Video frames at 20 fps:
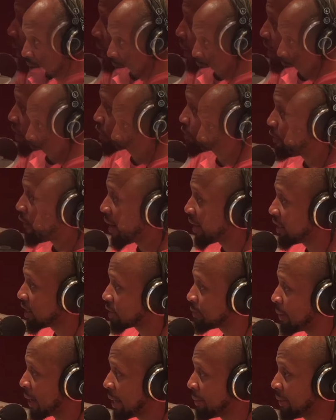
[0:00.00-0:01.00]
And let's find
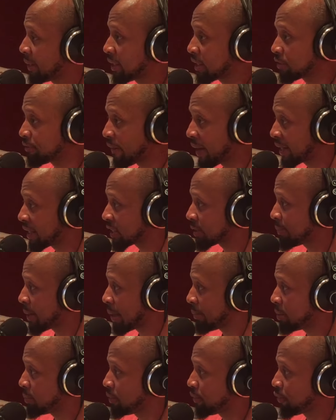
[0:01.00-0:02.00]
this baby. Let's find this
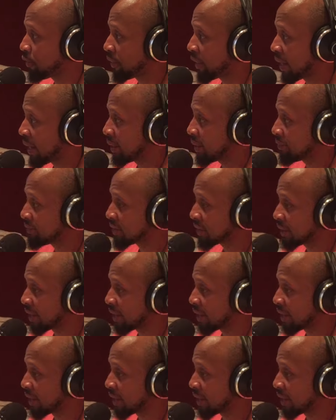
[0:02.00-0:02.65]
baby before the end of